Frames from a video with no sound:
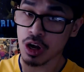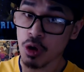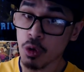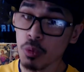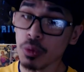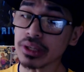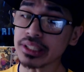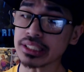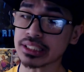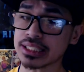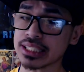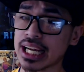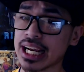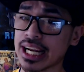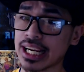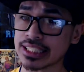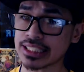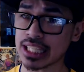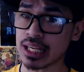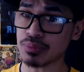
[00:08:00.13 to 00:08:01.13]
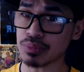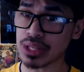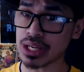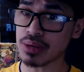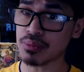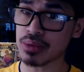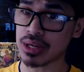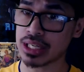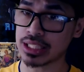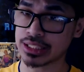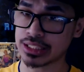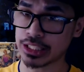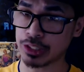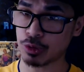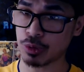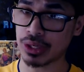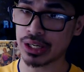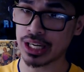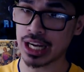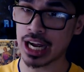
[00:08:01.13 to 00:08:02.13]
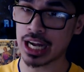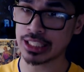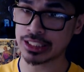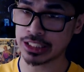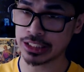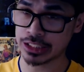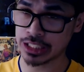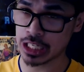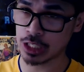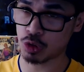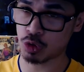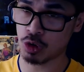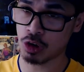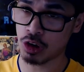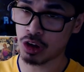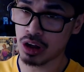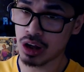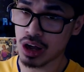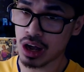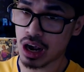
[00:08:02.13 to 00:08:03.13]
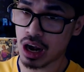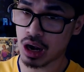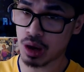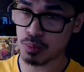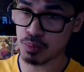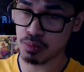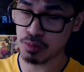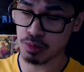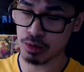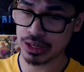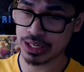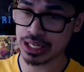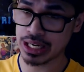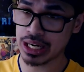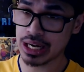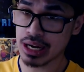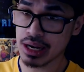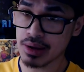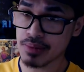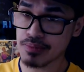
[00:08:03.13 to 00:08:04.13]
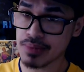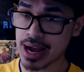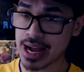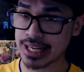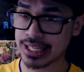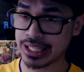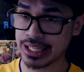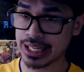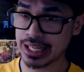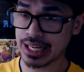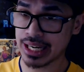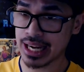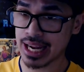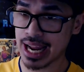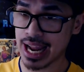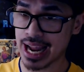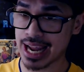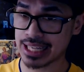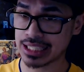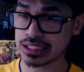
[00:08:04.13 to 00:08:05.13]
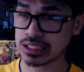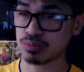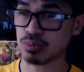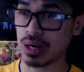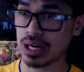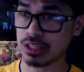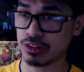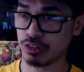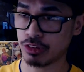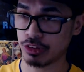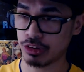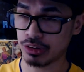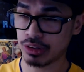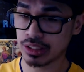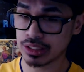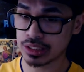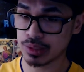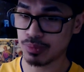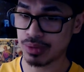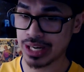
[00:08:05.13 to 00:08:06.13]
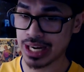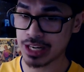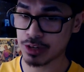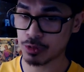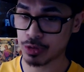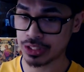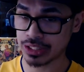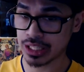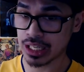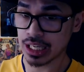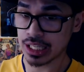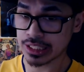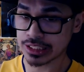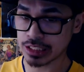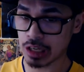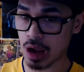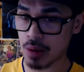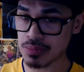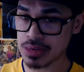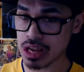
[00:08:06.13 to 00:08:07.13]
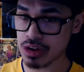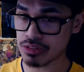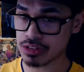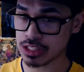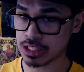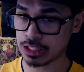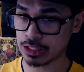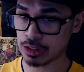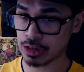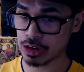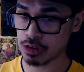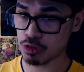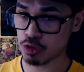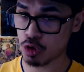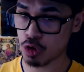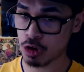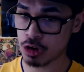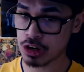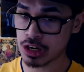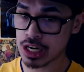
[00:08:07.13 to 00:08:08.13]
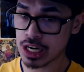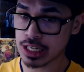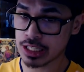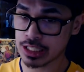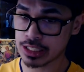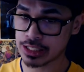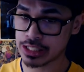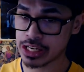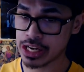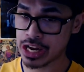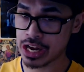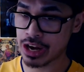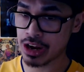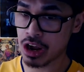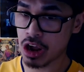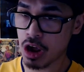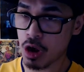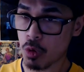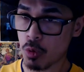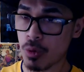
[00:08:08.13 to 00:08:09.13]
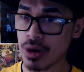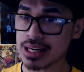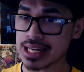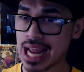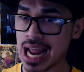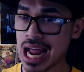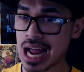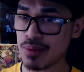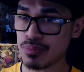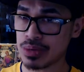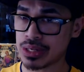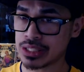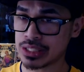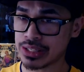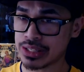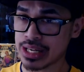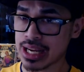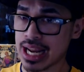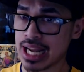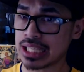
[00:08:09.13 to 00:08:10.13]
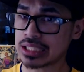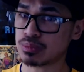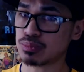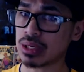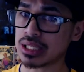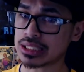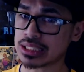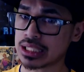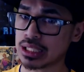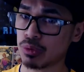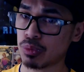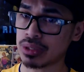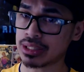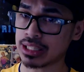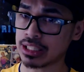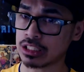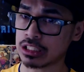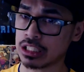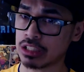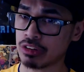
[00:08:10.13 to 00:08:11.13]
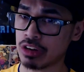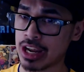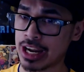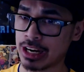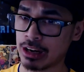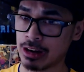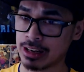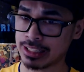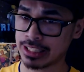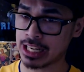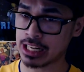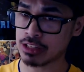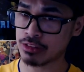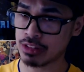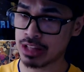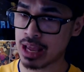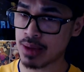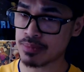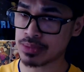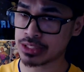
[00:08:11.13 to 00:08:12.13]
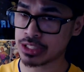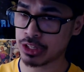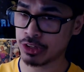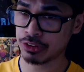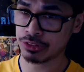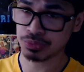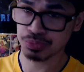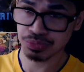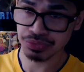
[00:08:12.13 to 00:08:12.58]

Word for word: which is saying something because the Greek gods in general are pretty petty and spiteful to begin with. So I'm definitely looking forward to seeing what happens, especially with the cliffhanger at the end of the episode.